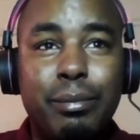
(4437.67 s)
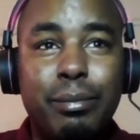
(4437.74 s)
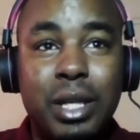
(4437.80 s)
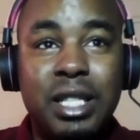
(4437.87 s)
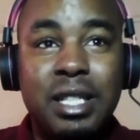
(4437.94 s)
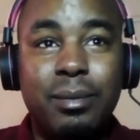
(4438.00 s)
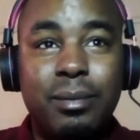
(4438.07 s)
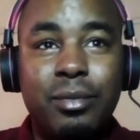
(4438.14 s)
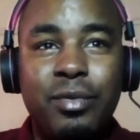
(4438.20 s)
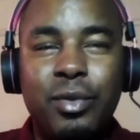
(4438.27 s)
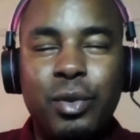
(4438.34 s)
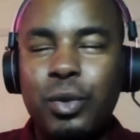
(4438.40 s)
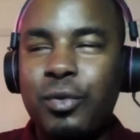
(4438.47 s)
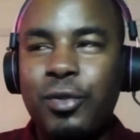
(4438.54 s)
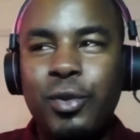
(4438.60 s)
Britam
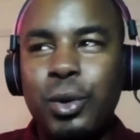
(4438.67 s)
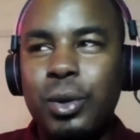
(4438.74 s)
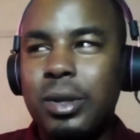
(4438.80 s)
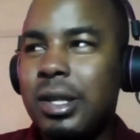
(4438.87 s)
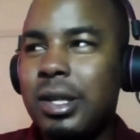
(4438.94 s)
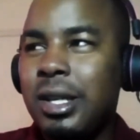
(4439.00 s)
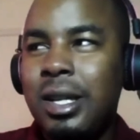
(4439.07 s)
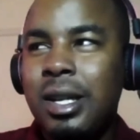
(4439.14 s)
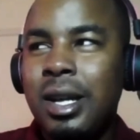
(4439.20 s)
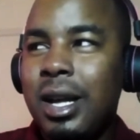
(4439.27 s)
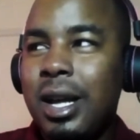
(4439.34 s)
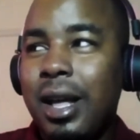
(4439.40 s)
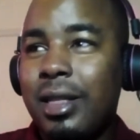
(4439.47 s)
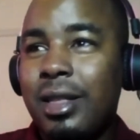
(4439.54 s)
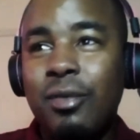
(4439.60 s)
for
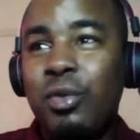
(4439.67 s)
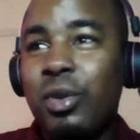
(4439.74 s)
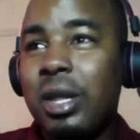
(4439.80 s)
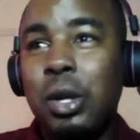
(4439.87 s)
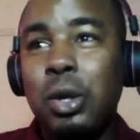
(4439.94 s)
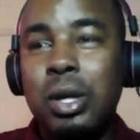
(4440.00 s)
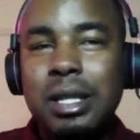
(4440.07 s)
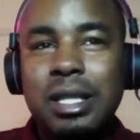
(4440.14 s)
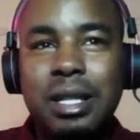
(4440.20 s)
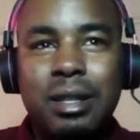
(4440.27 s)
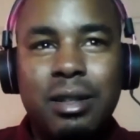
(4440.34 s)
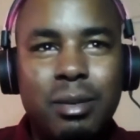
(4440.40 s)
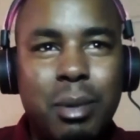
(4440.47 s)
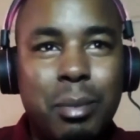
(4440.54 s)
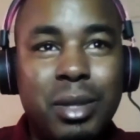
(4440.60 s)
I think for the longest I
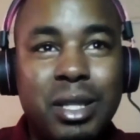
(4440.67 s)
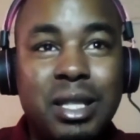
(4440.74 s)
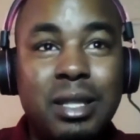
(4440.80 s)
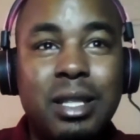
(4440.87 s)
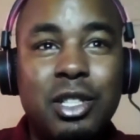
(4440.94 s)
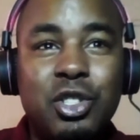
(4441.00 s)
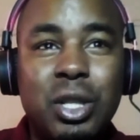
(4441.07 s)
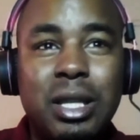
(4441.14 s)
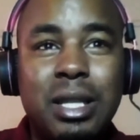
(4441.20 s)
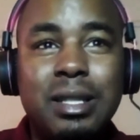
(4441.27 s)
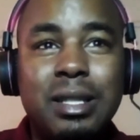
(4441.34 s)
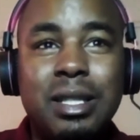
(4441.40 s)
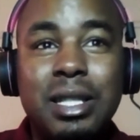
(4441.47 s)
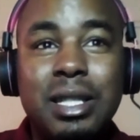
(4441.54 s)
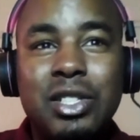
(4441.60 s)
can remember, since I joined
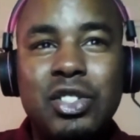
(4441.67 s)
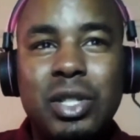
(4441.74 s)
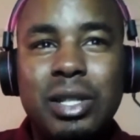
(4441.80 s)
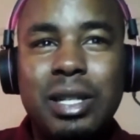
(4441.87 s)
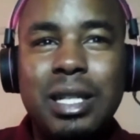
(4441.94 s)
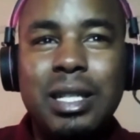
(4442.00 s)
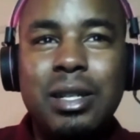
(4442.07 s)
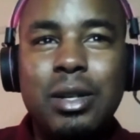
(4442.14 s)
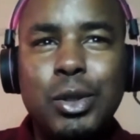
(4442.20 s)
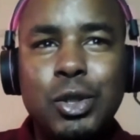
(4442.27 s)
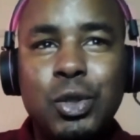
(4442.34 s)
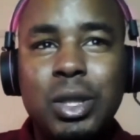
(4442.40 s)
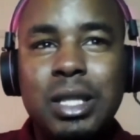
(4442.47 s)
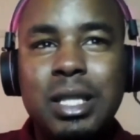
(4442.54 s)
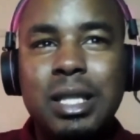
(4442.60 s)
this industry right
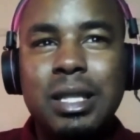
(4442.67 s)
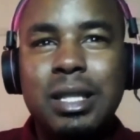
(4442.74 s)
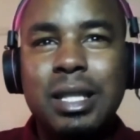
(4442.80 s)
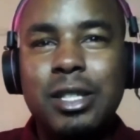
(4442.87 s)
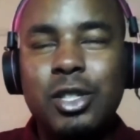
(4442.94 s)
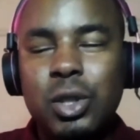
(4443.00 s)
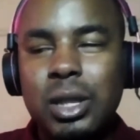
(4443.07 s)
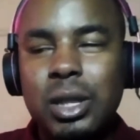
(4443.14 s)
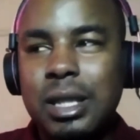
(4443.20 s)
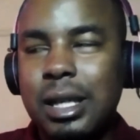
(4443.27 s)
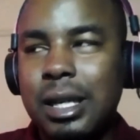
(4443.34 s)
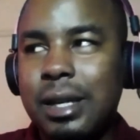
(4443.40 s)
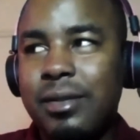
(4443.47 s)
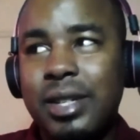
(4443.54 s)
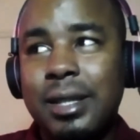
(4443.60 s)
around 2010,
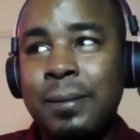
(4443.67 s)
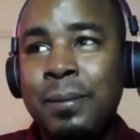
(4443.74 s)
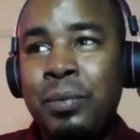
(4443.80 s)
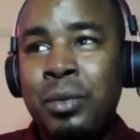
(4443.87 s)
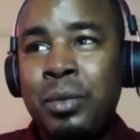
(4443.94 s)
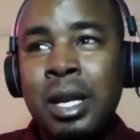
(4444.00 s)
2011.